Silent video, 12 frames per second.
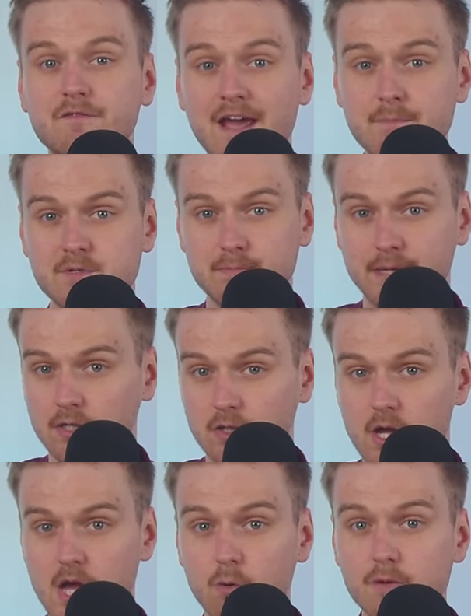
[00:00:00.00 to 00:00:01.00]
vapes
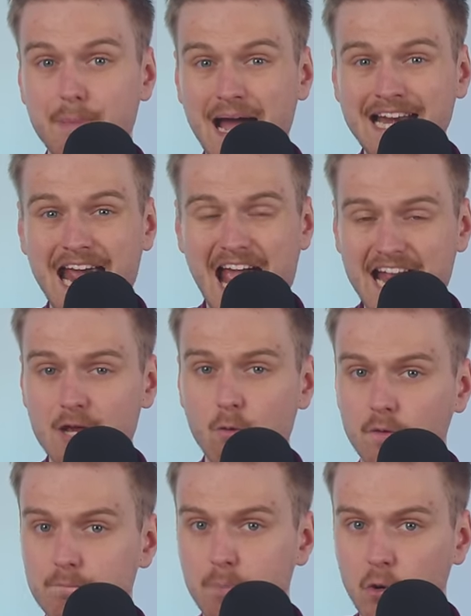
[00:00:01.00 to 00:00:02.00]
bill would ban
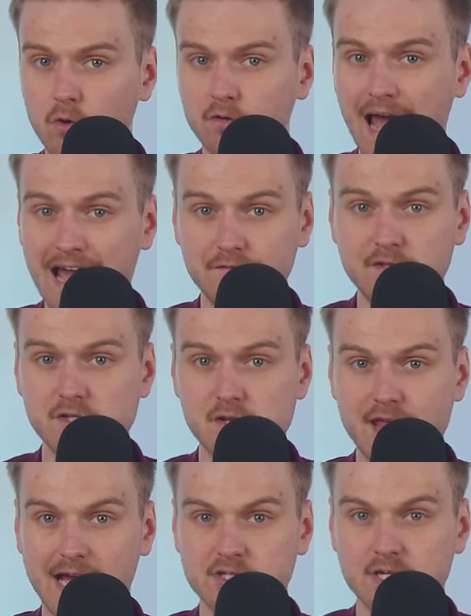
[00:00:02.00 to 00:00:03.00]
anyone born after
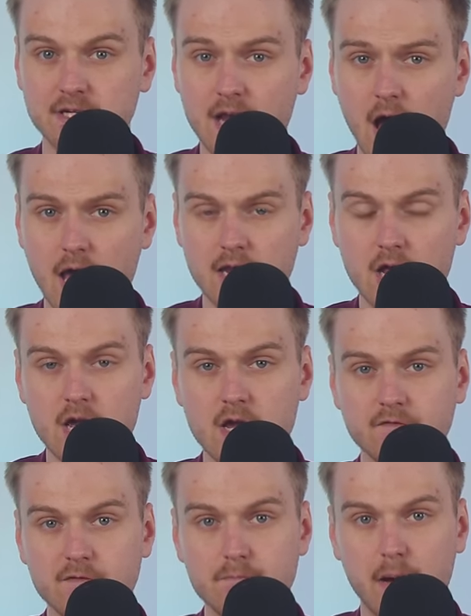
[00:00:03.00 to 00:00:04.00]
2009
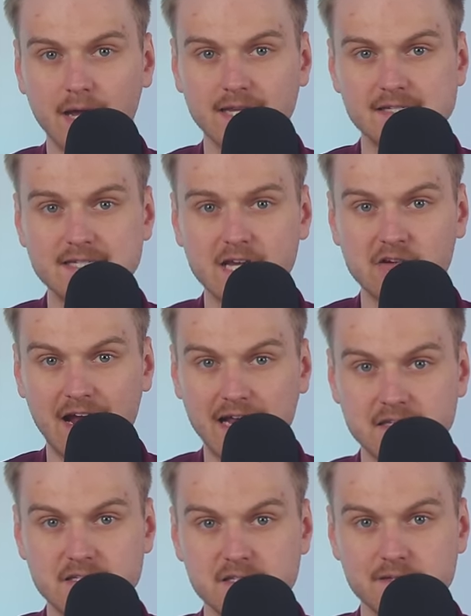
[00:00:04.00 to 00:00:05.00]
from buying
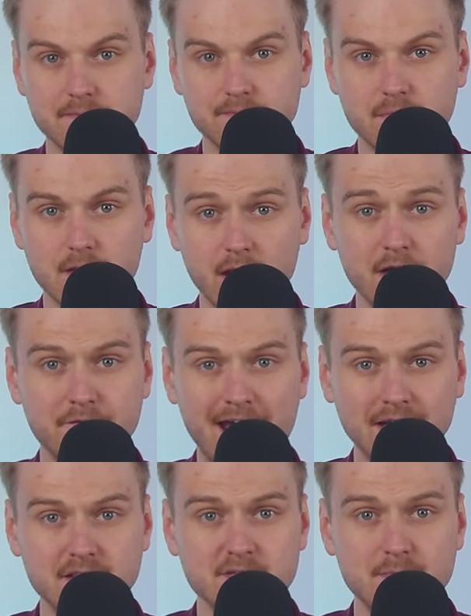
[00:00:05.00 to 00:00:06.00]
cigarettes. In
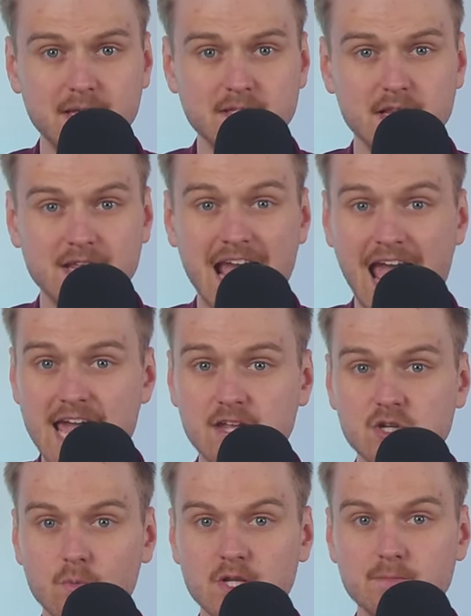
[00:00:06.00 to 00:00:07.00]
effect, this means that the
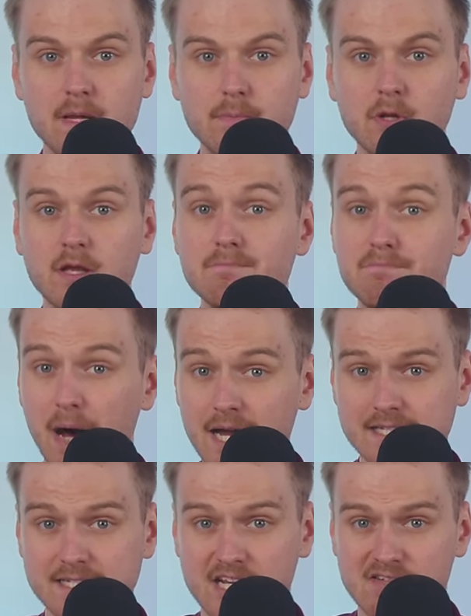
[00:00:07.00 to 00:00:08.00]
age at which people can
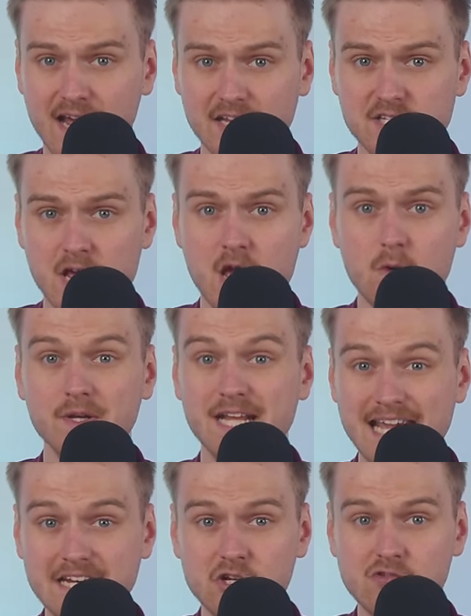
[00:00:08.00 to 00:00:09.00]
buy cigarettes would
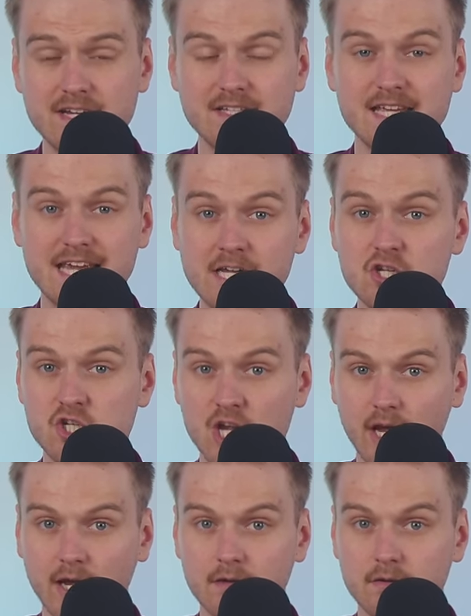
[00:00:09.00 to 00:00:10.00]
increase each
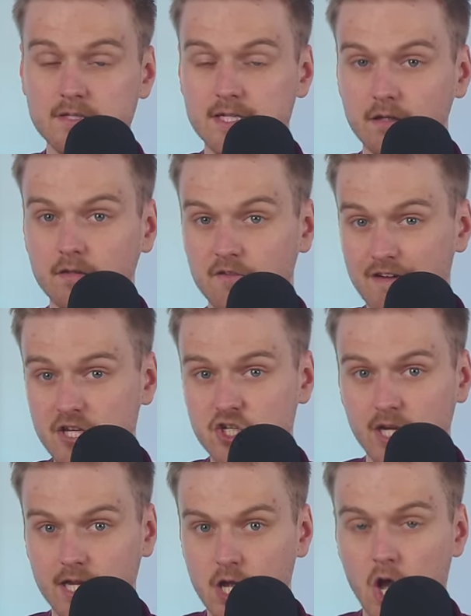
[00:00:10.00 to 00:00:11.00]
year until
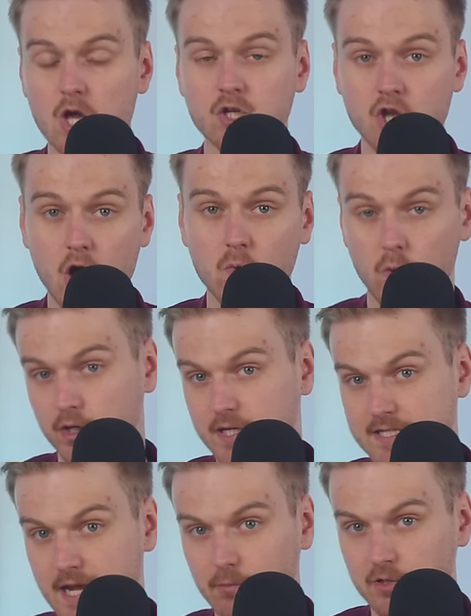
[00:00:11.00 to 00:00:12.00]
eventually no one
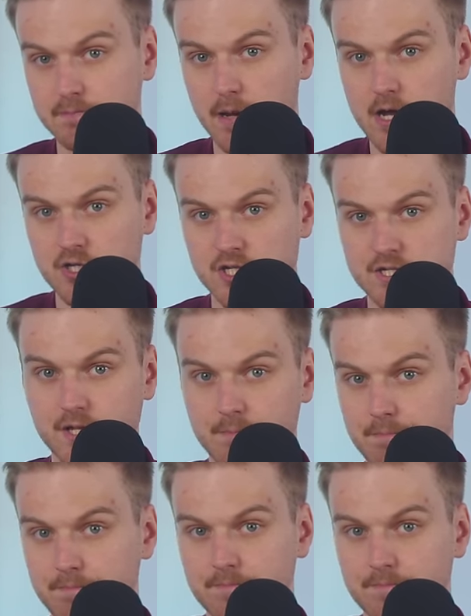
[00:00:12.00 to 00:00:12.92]
is able to purchase them.